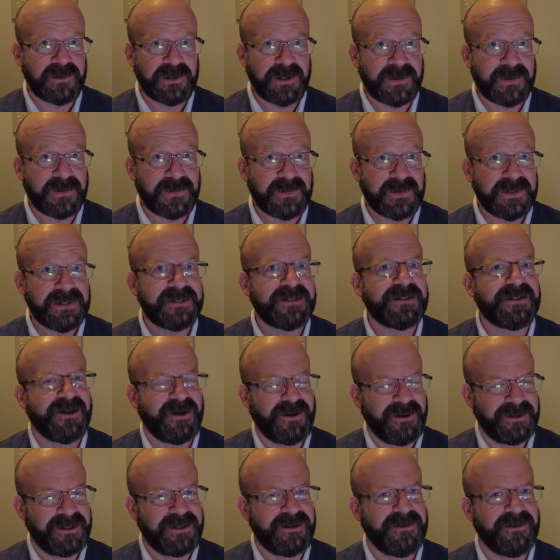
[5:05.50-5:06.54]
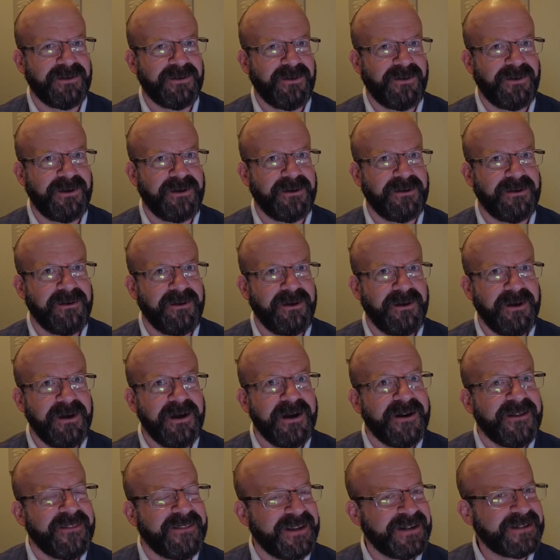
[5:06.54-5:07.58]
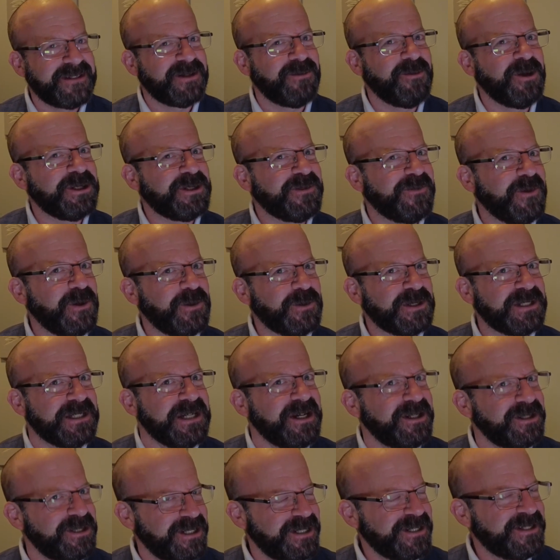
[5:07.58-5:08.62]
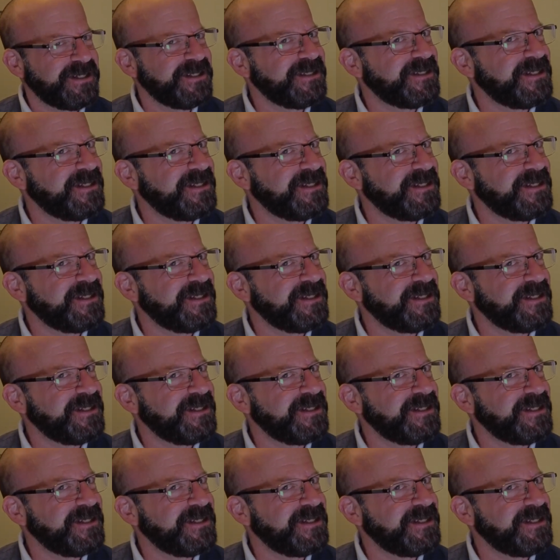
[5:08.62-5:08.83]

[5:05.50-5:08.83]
know, talk to your lawyer. Thanks so much, folks. Jason